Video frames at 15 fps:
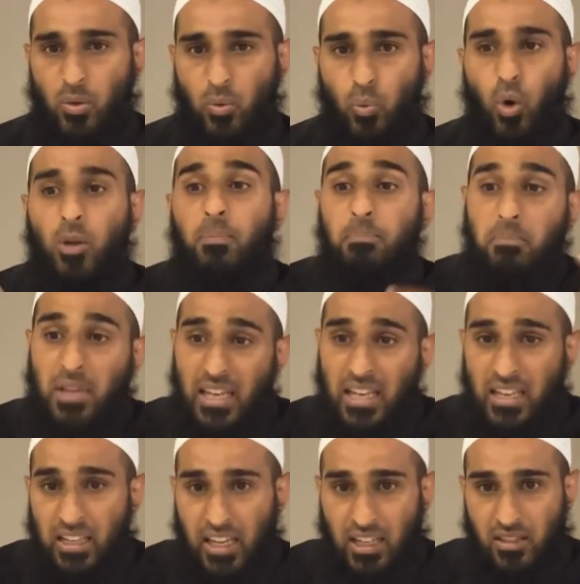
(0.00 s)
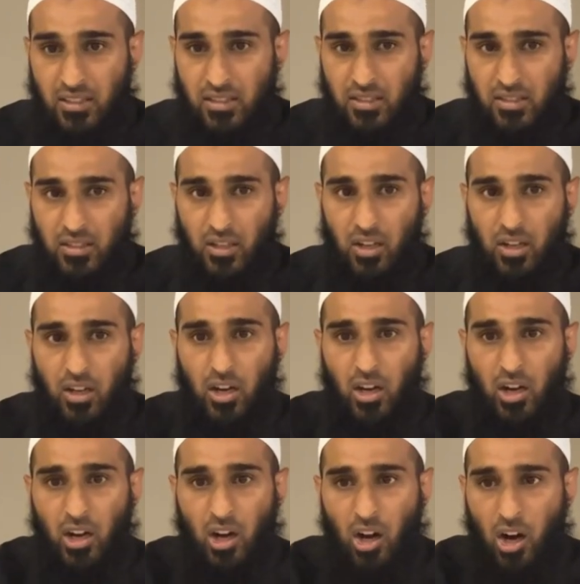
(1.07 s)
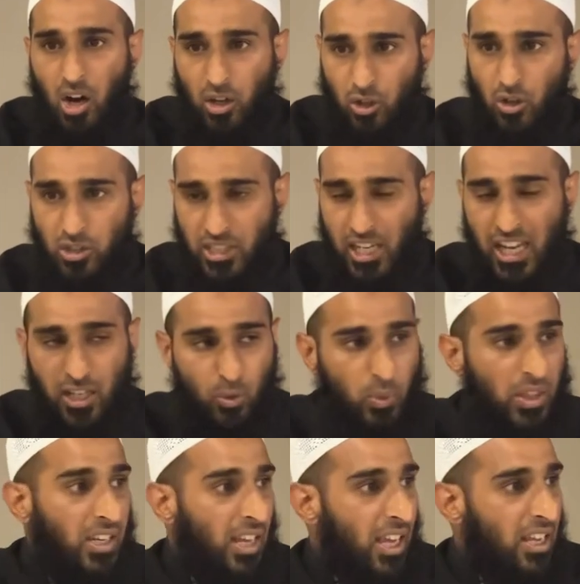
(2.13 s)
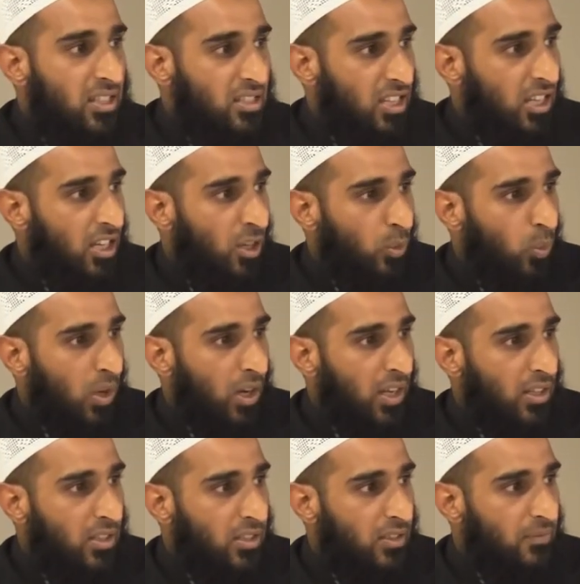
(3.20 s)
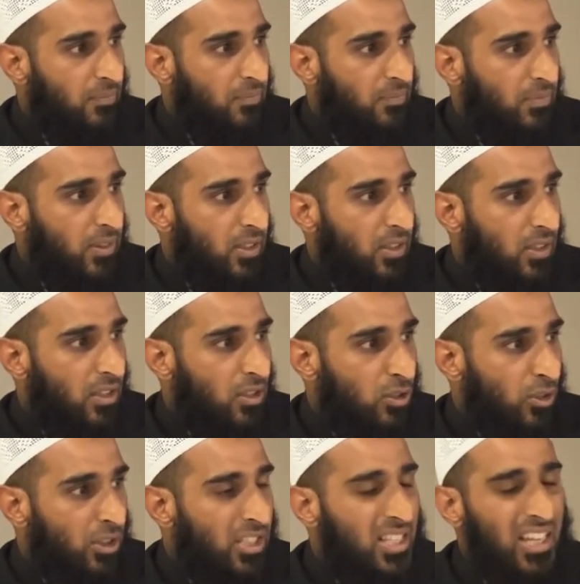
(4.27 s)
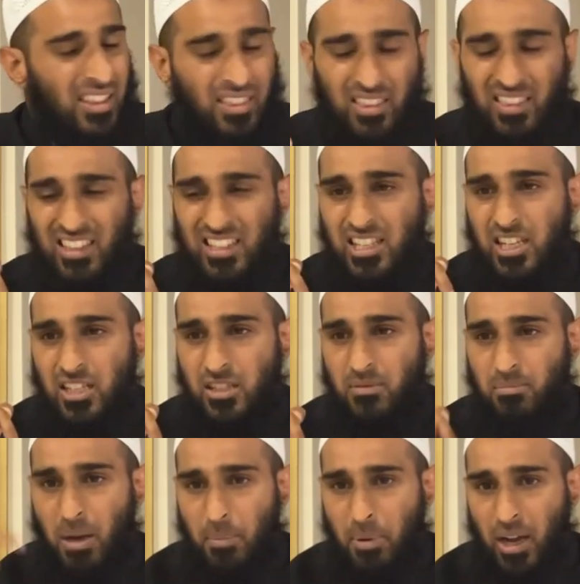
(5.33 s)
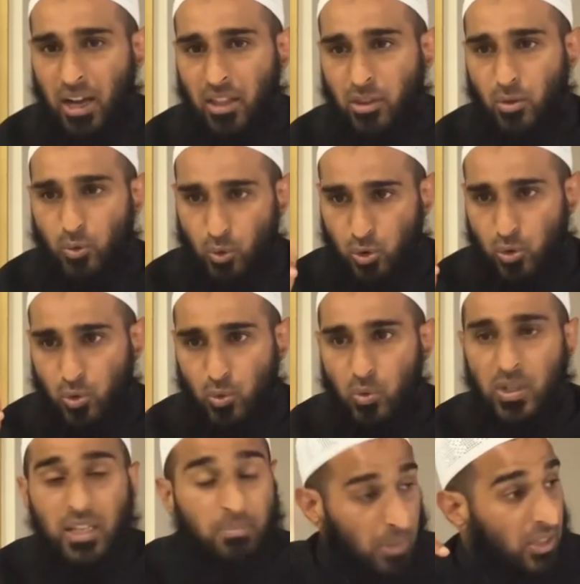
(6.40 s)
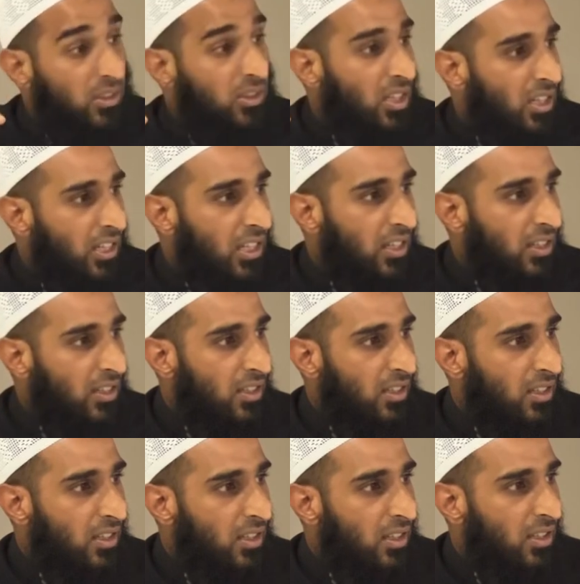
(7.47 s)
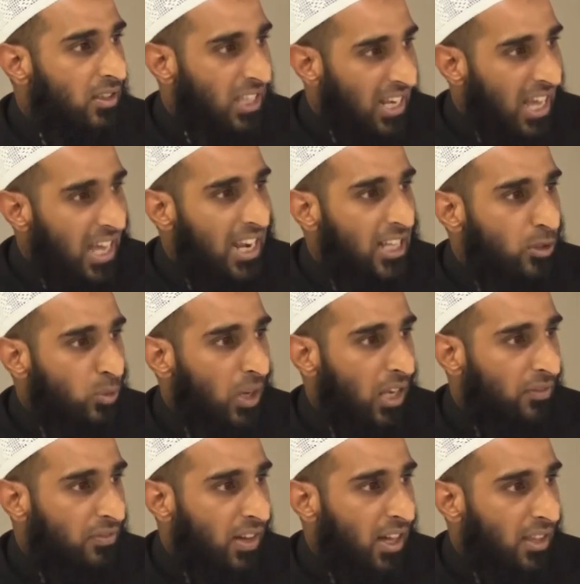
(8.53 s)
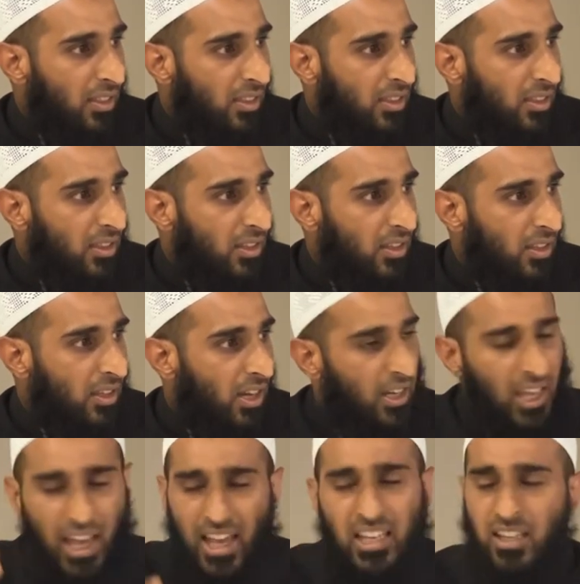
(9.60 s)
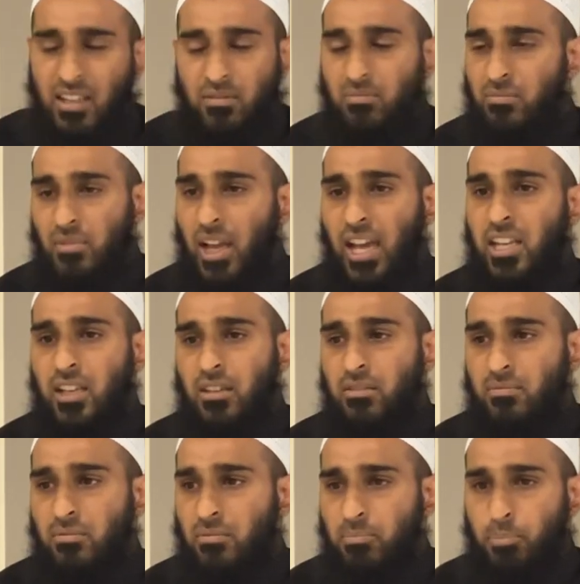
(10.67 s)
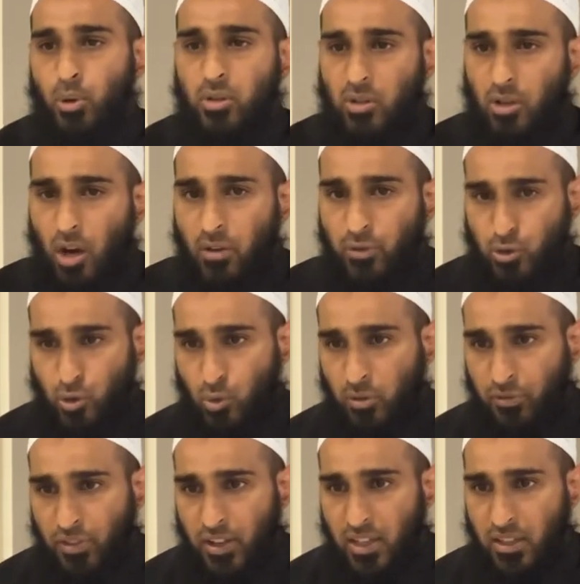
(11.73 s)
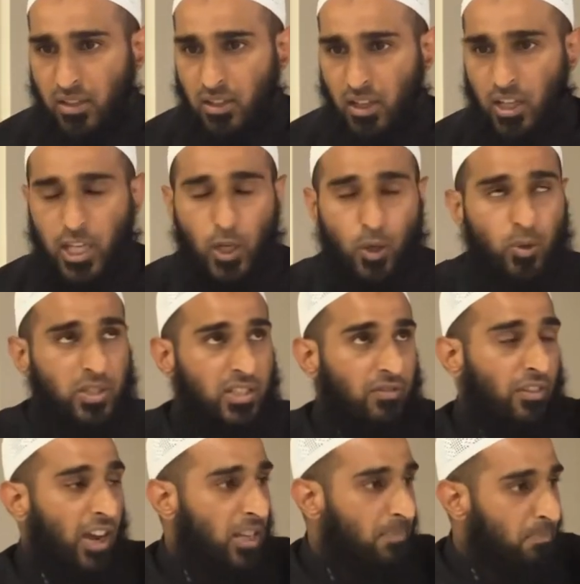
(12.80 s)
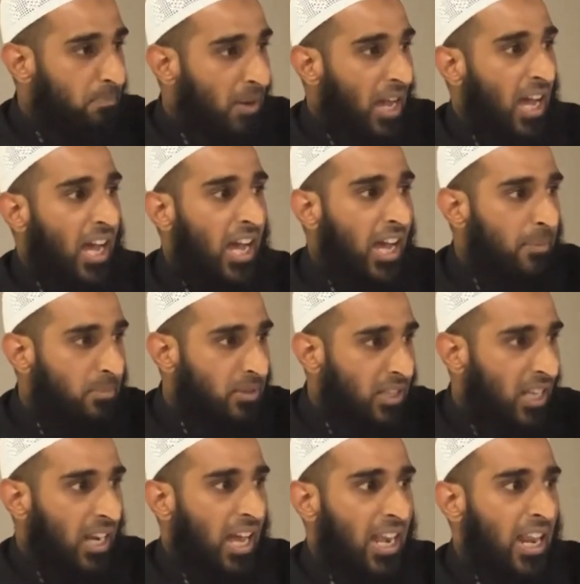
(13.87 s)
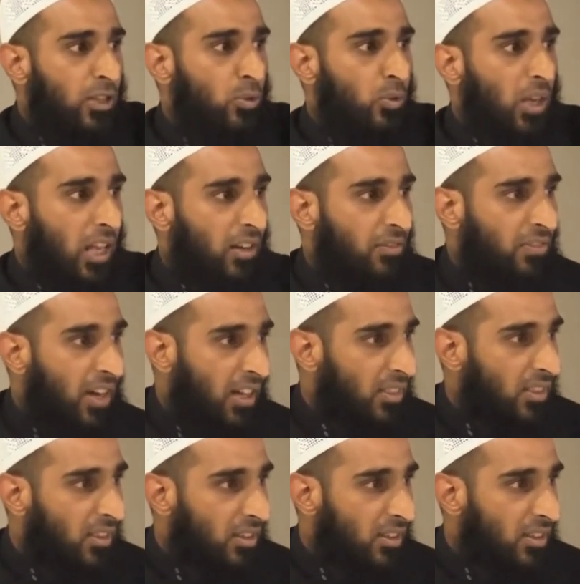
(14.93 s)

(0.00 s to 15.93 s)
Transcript: what meanings are contained within a single word. So they say this is mabhath usuli mantaqi, dalalatul alfaz. And any book of usul fiqh, you'll find bab dalalatul alfaz.